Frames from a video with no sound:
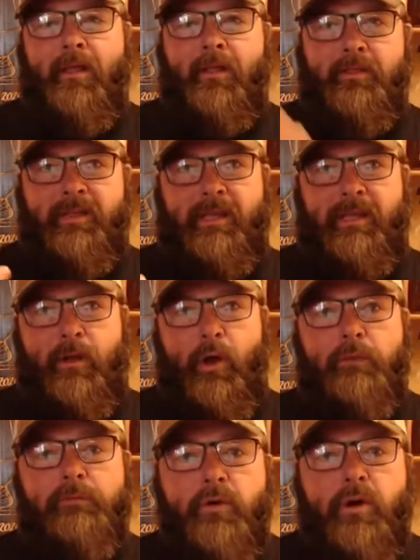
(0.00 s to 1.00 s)
the
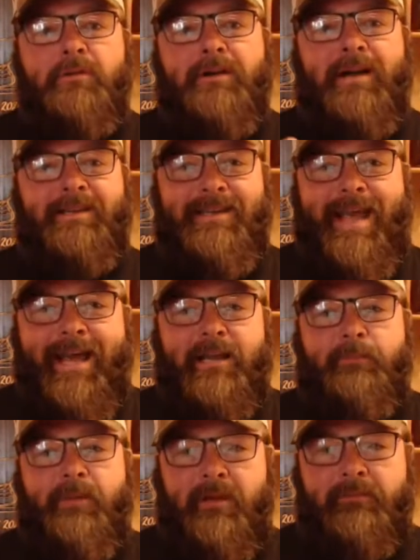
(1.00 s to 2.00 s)
overall
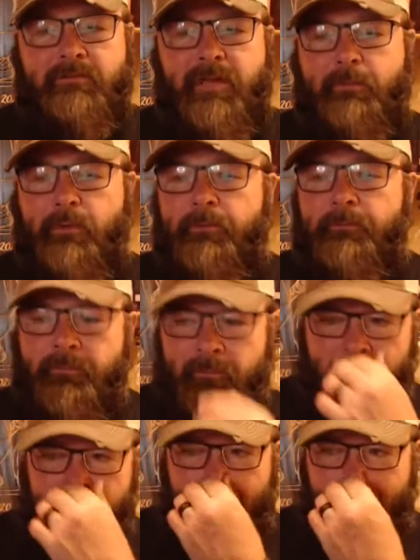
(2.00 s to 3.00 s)
anatomy of a label,
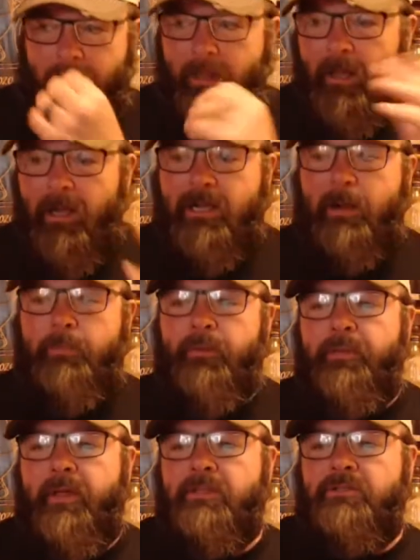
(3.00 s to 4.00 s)
a couple
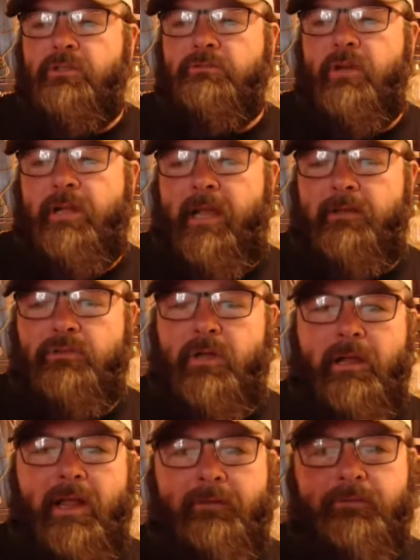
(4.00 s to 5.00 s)
of things to look at. So
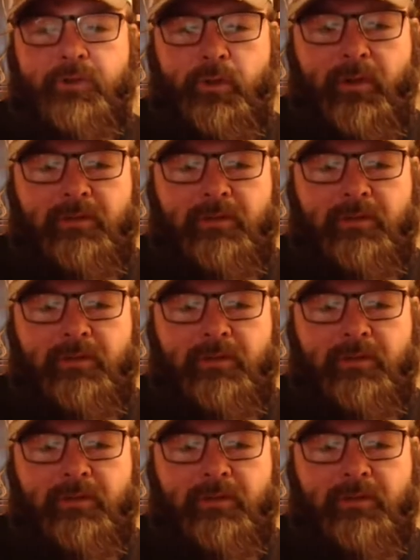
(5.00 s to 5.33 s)
I have two